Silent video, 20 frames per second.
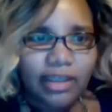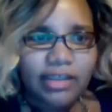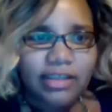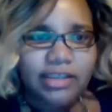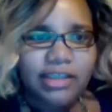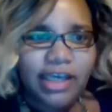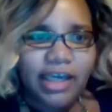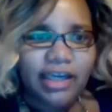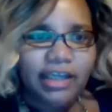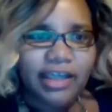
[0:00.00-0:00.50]

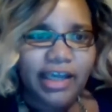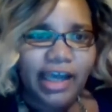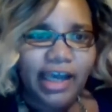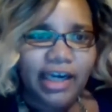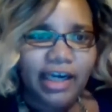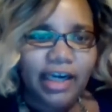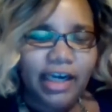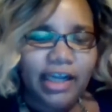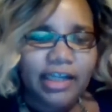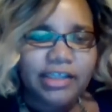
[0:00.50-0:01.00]

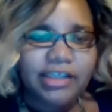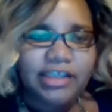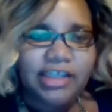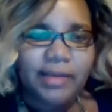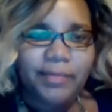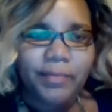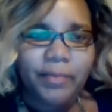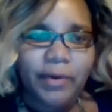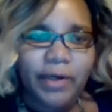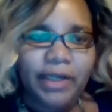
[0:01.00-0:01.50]
Dedicated and
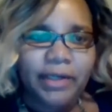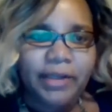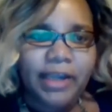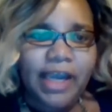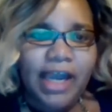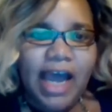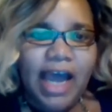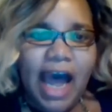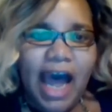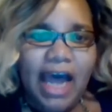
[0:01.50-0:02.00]
separate
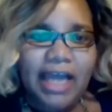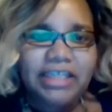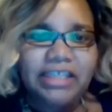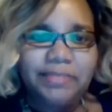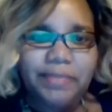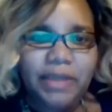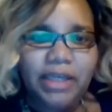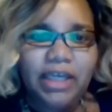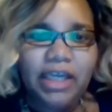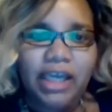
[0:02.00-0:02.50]

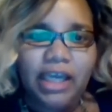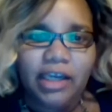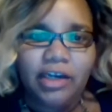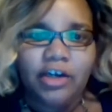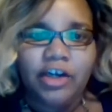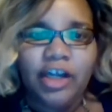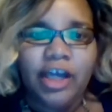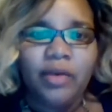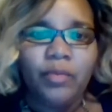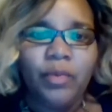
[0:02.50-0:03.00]
high-speed
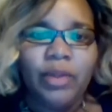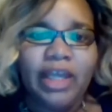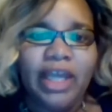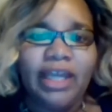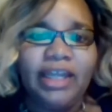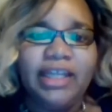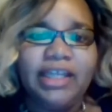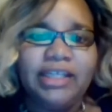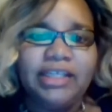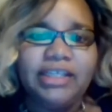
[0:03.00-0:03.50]
internet with
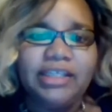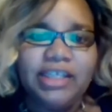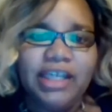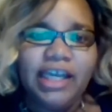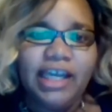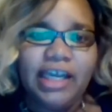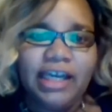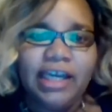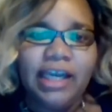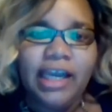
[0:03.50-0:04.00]
at least
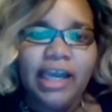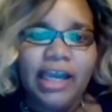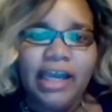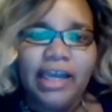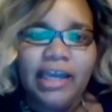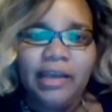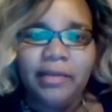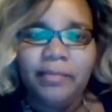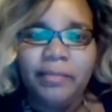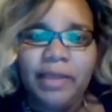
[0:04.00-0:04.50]
10
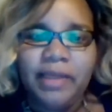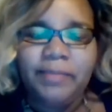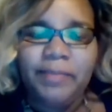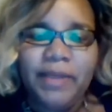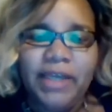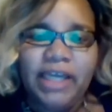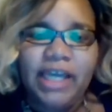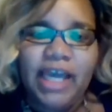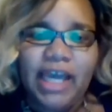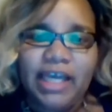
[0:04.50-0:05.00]

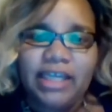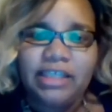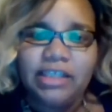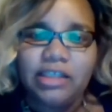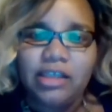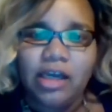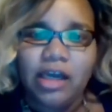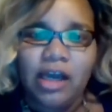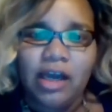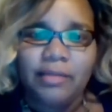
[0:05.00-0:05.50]

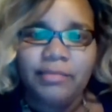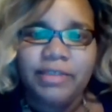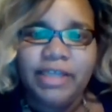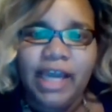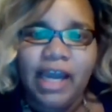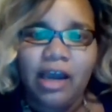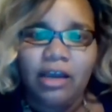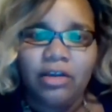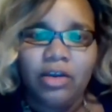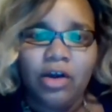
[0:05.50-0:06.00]
Mbps
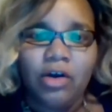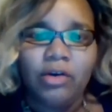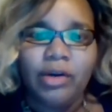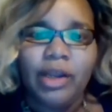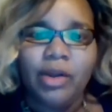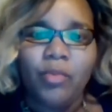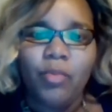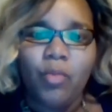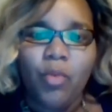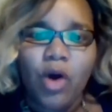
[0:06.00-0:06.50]
download
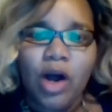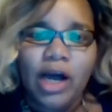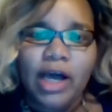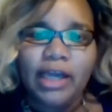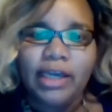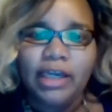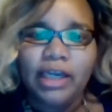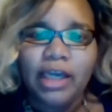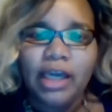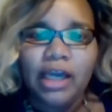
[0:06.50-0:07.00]
and
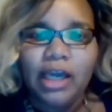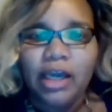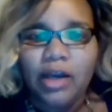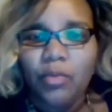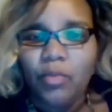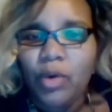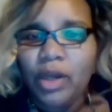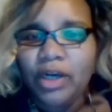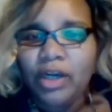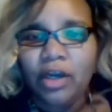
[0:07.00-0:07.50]
one
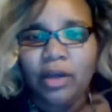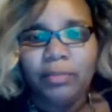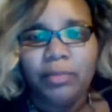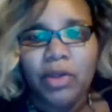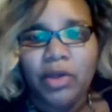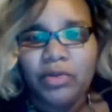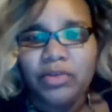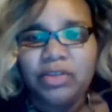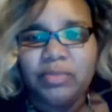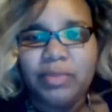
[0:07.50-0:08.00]

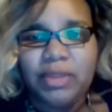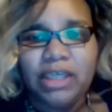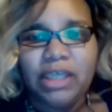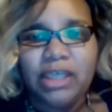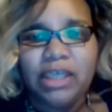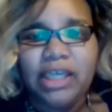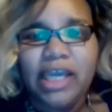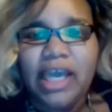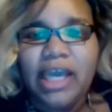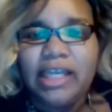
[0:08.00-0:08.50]
upload
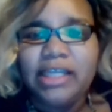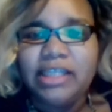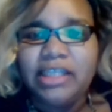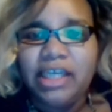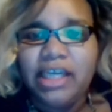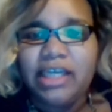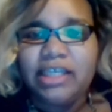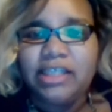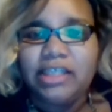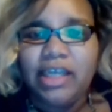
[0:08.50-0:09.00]
speed.
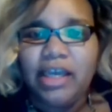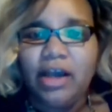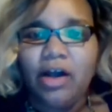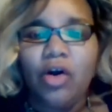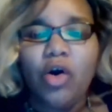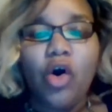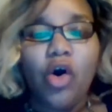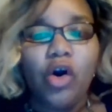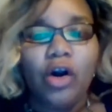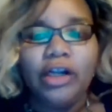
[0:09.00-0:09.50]

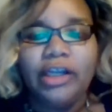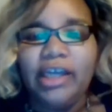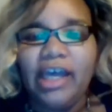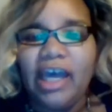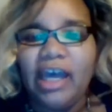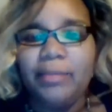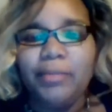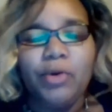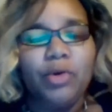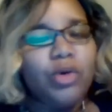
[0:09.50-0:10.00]
DSL or
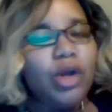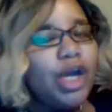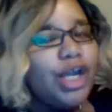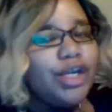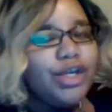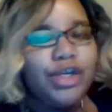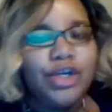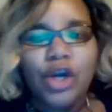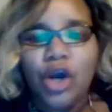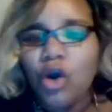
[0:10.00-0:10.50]
cable.
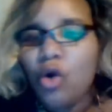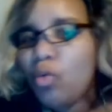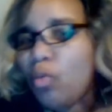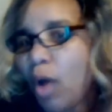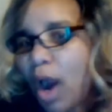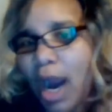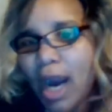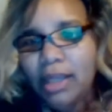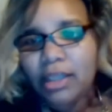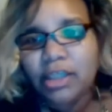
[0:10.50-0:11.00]
No
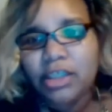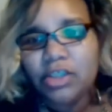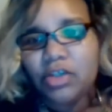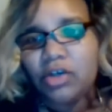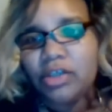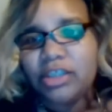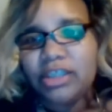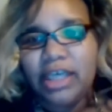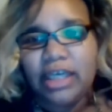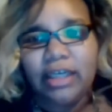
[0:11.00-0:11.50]
wireless
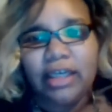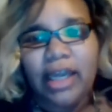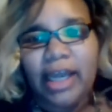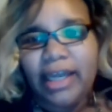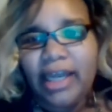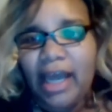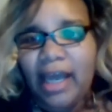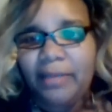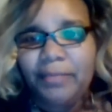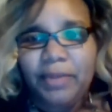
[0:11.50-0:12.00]
or
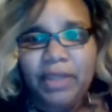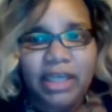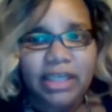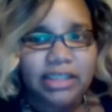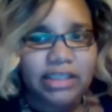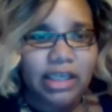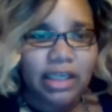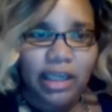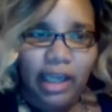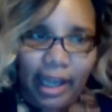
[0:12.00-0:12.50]
satellite
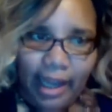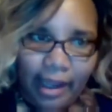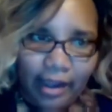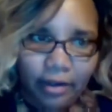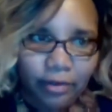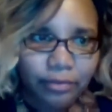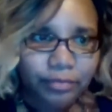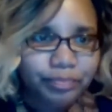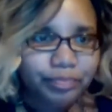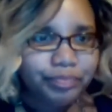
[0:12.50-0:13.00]
IPS
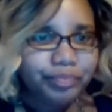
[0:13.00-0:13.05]
allowed.